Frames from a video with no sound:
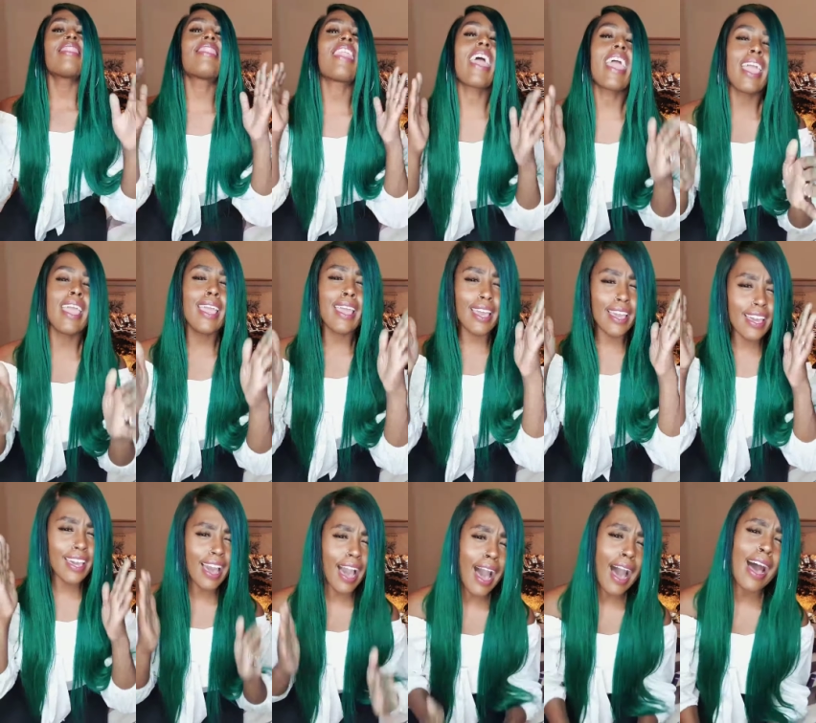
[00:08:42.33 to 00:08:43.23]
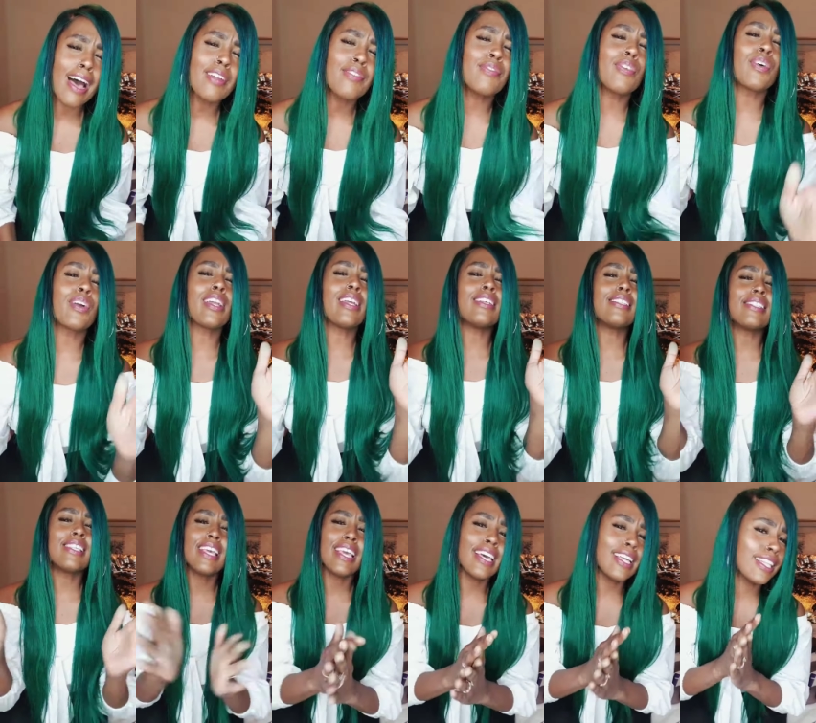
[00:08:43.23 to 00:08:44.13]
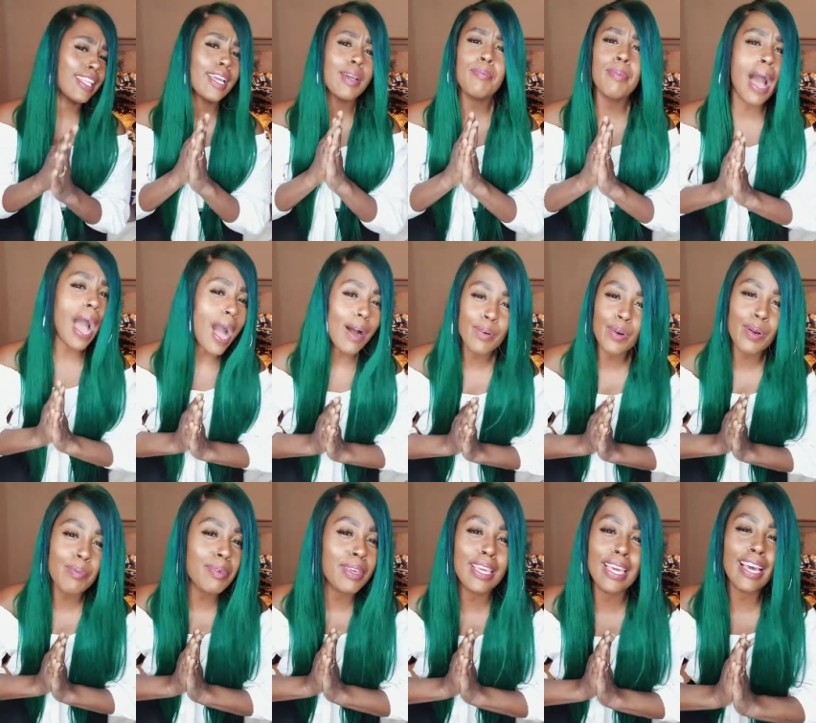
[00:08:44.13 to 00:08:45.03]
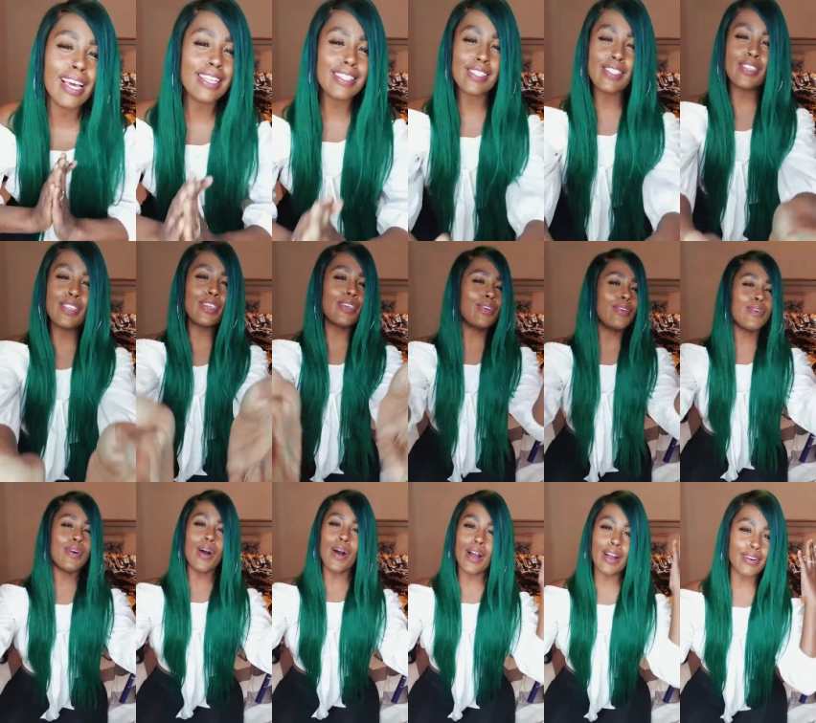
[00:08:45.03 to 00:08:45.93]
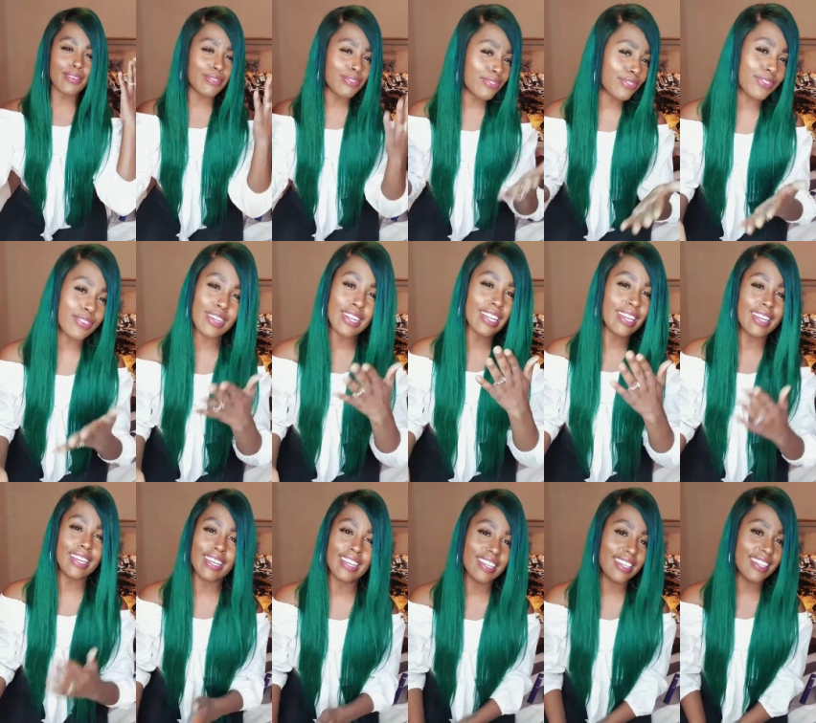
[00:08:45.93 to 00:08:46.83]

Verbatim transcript: thank God for his healing power because you are free.